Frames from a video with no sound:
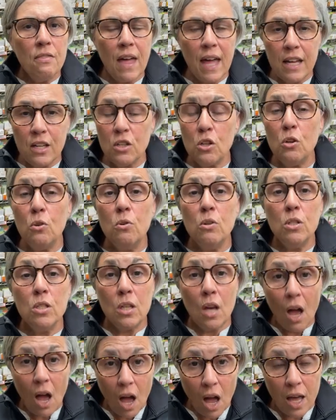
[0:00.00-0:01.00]
They do
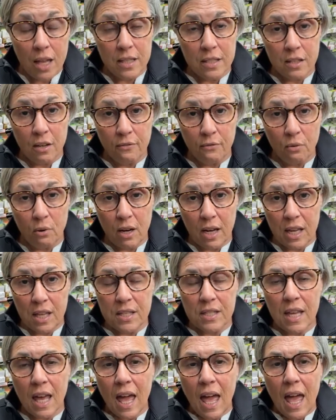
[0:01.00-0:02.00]
tons of
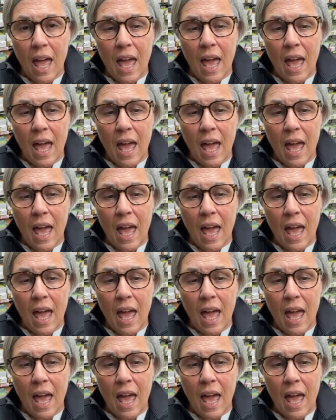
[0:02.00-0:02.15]
wreaths.